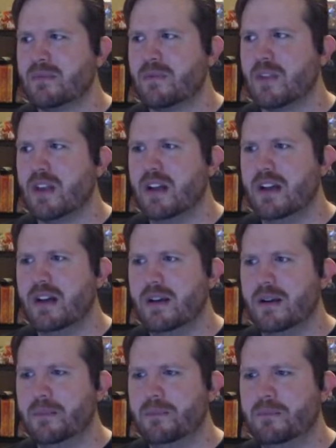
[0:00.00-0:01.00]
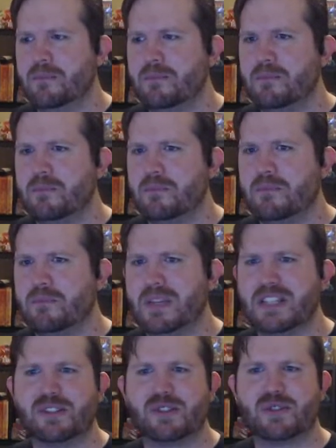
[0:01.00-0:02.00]
But
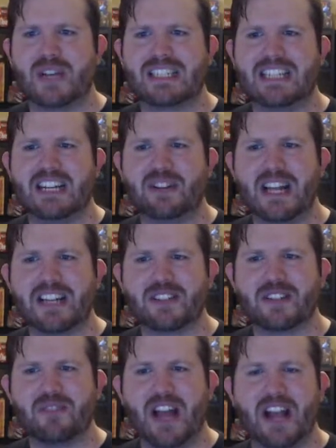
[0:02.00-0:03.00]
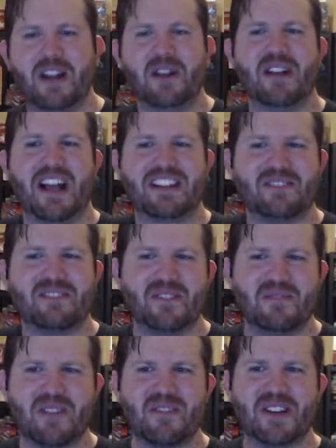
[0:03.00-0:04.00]
it's distracting. I don't actually feel,
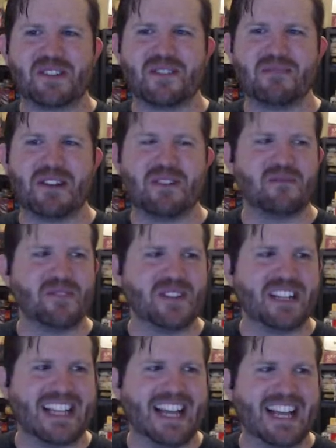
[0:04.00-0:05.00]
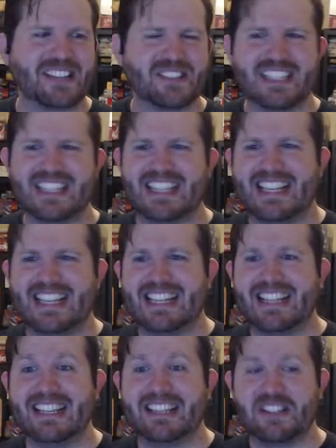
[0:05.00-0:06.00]
whenever I stream, I don't feel like I actually get
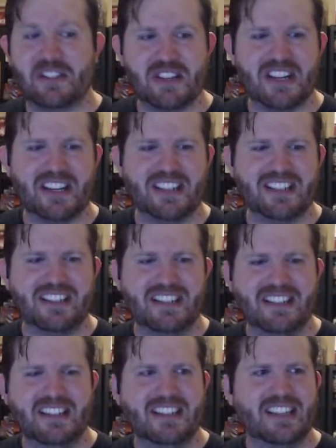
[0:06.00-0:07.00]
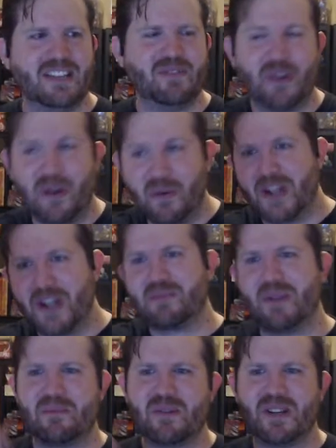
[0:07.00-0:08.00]
anything done. If you go and watch
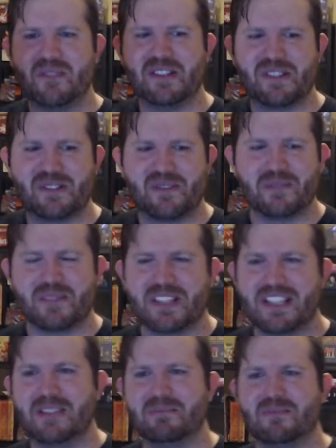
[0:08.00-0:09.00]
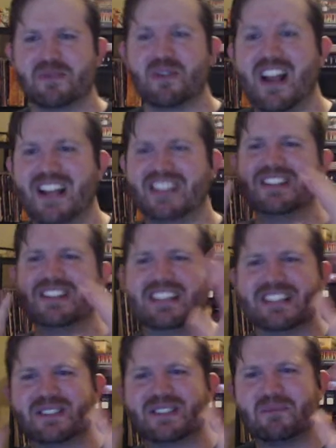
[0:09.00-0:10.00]
my previous streams, I keep trying to
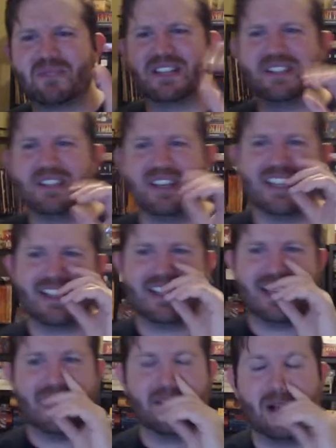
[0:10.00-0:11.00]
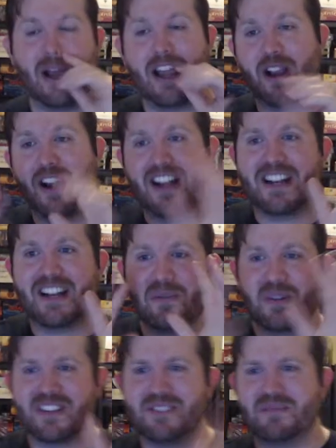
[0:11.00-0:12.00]
get something done at the end. All right, I got to
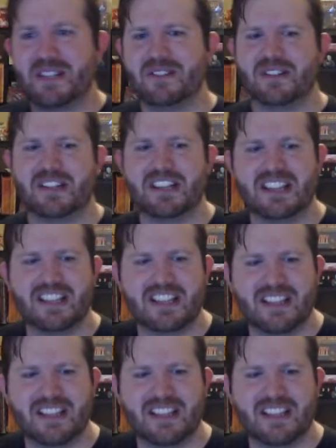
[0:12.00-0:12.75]
work on my Unity thing.